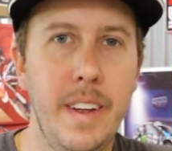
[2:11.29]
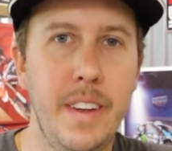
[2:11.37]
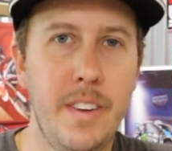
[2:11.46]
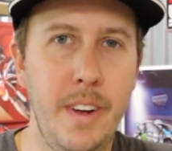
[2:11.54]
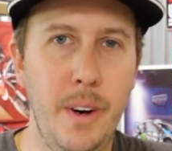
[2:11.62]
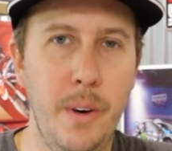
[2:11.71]

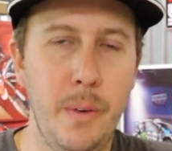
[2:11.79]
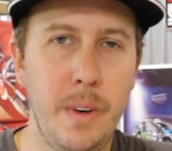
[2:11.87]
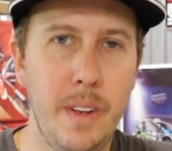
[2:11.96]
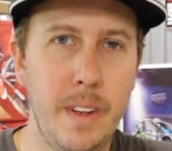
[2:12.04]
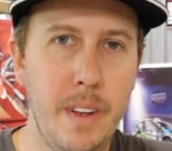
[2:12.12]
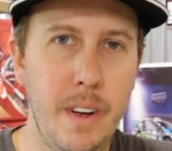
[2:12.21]
So
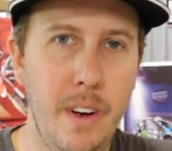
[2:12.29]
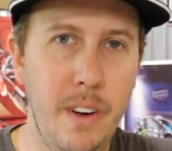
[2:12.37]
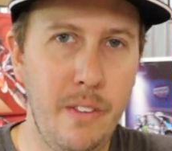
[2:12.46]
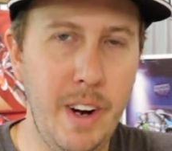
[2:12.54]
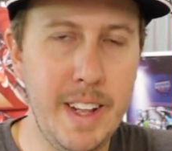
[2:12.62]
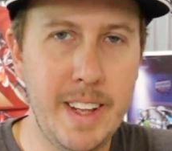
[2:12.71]

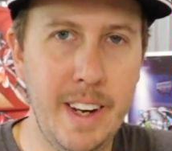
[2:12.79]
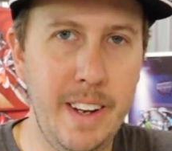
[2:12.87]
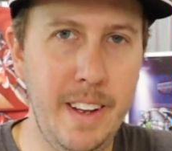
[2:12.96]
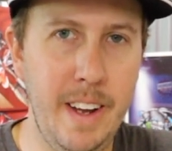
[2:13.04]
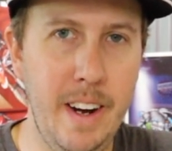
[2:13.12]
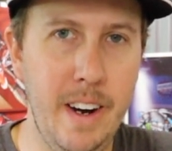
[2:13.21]
right then
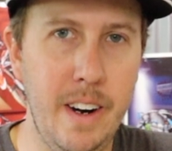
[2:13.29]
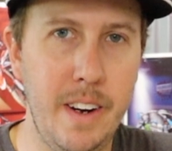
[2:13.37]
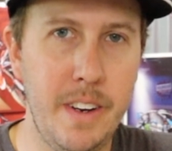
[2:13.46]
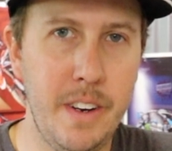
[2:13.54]
and there,